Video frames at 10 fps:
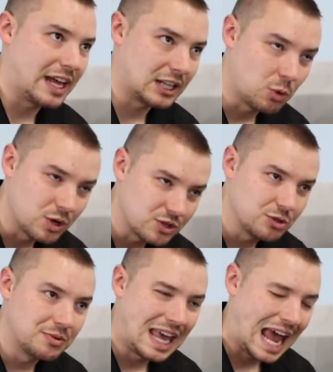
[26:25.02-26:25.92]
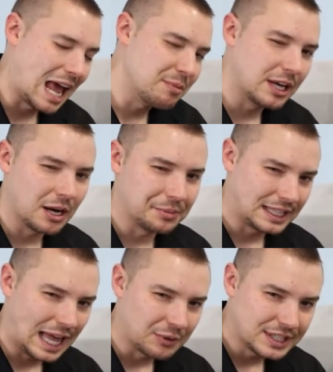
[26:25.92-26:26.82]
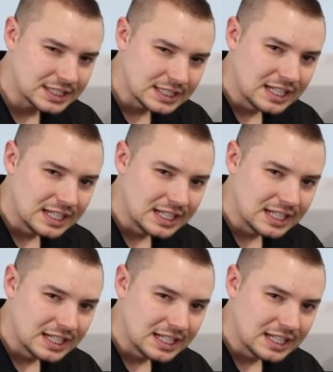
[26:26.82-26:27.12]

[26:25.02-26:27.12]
quartz tube can become clouded,